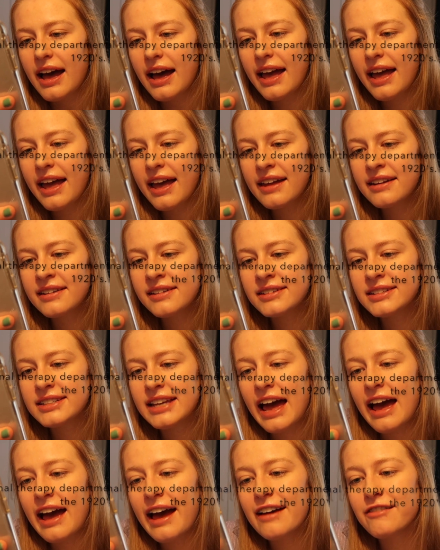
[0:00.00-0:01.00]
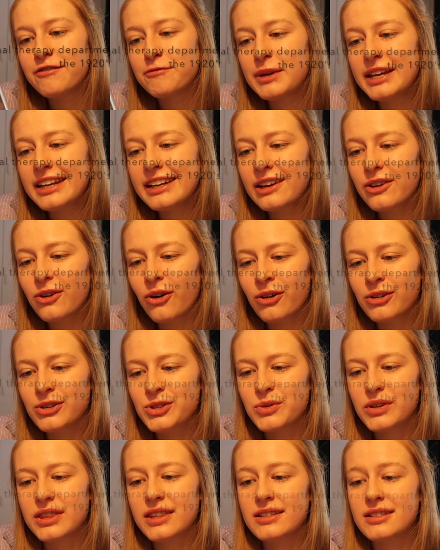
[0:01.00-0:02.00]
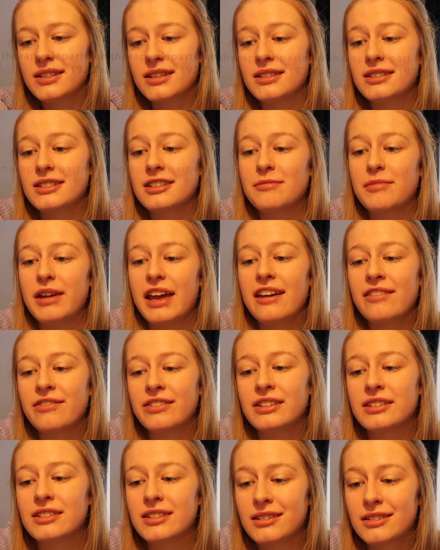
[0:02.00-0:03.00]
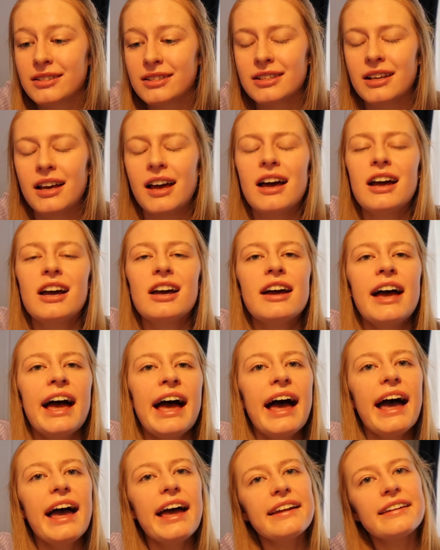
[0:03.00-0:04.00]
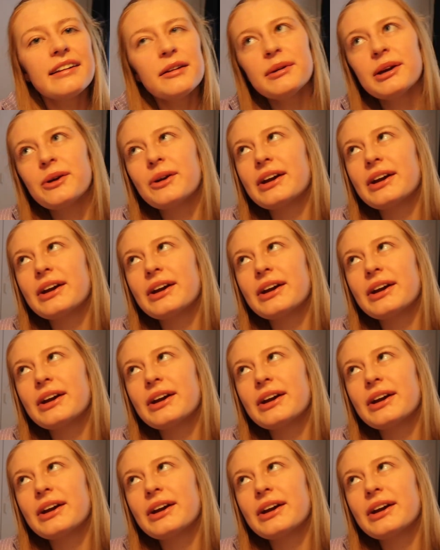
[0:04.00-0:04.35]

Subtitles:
And have been at odds with the system ever since. And let me